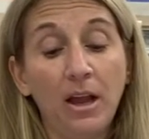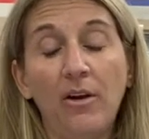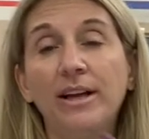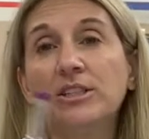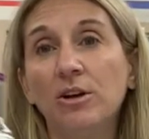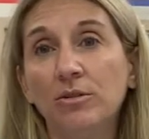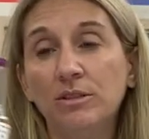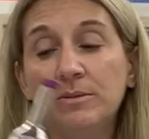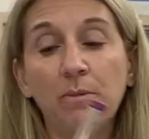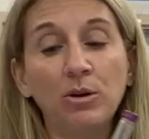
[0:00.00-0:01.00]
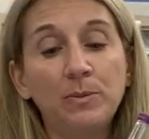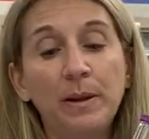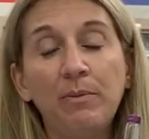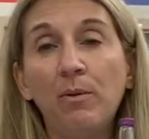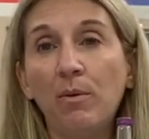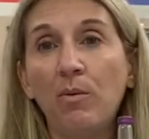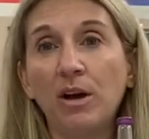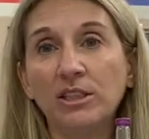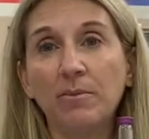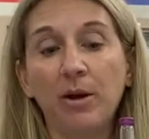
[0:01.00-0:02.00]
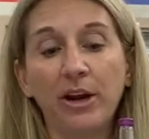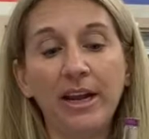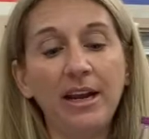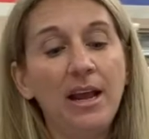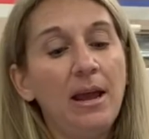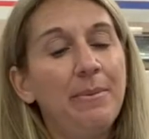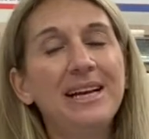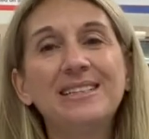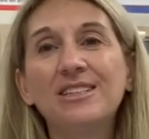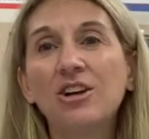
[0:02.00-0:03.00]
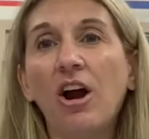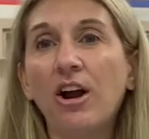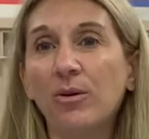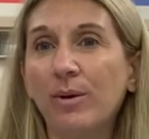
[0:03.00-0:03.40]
All right, so most people will want to mark it because it's hard.